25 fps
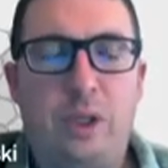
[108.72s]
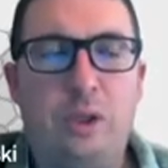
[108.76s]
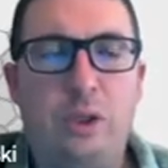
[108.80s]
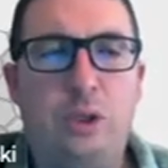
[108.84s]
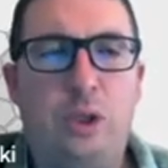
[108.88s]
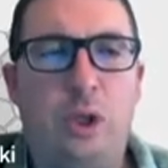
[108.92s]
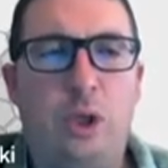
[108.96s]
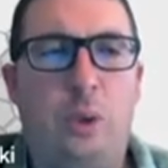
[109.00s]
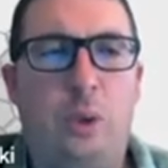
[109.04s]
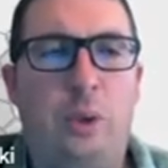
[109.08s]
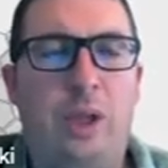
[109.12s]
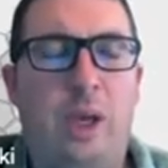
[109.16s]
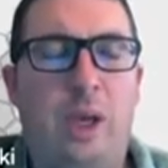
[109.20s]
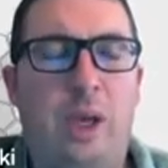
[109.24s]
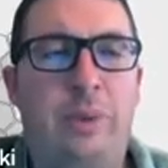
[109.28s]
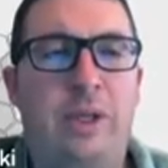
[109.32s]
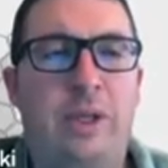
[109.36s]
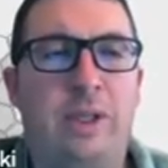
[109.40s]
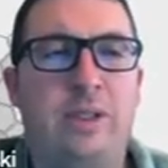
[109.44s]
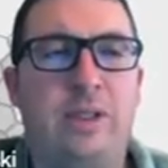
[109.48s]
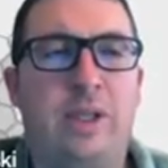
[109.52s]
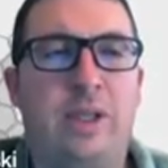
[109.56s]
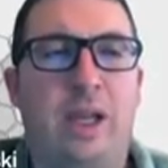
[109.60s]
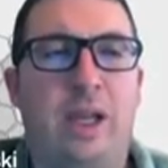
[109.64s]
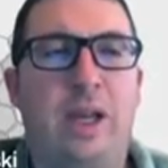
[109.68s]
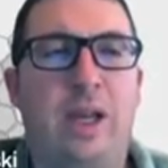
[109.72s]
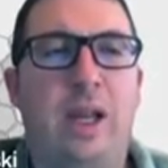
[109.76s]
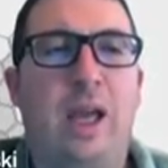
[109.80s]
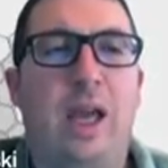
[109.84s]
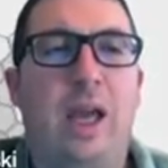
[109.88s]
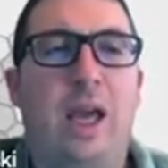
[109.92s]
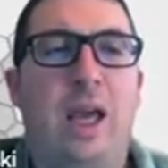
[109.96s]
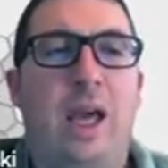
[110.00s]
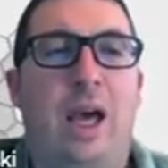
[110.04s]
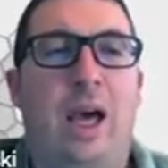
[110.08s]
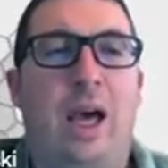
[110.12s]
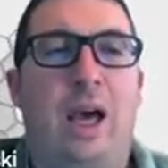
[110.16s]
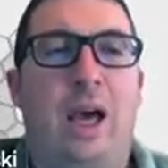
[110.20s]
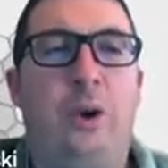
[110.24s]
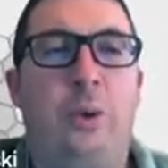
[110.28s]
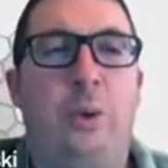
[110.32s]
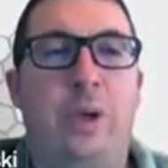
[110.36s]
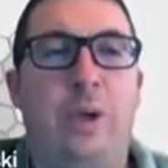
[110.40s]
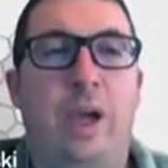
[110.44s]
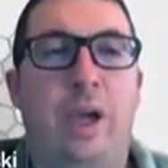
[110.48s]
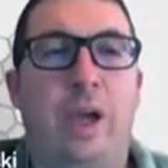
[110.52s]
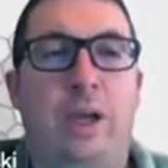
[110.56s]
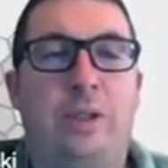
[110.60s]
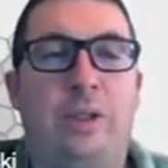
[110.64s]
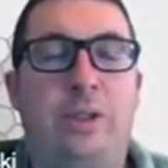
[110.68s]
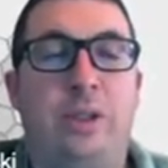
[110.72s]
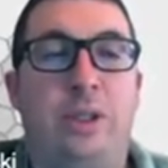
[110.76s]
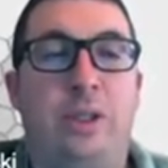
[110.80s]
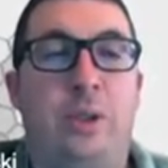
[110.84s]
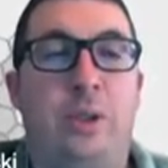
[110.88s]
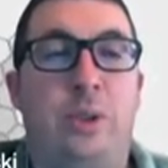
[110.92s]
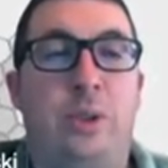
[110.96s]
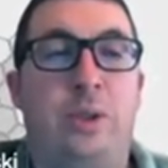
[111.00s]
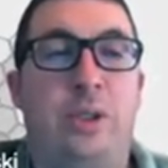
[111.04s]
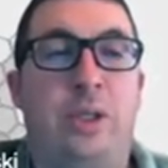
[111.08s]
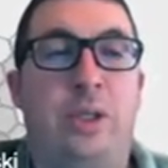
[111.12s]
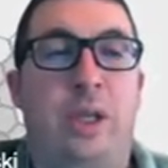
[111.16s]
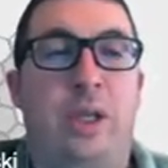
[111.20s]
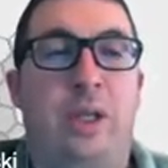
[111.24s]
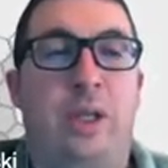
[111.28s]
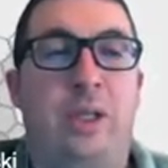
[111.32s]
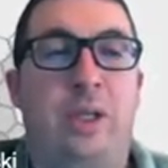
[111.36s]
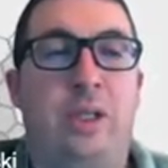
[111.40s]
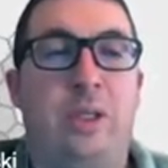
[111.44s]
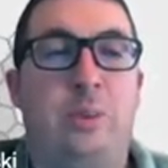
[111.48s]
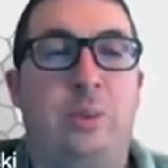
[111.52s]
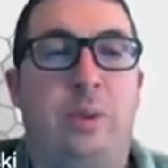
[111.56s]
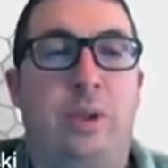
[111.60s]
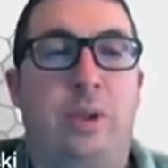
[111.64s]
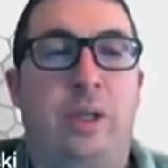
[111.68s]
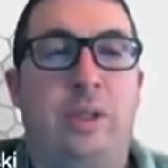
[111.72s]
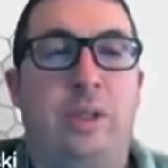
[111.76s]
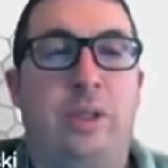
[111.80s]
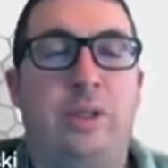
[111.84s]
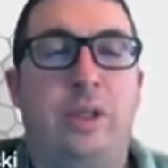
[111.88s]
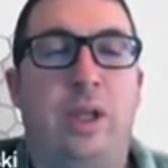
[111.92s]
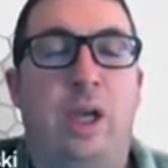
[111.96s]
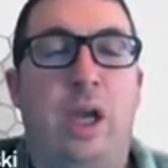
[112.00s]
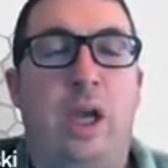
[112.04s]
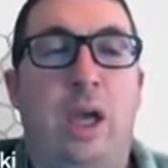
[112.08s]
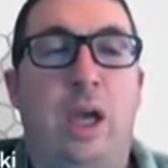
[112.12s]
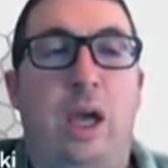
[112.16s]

So with that being said, how do we actually use Attendance Plus?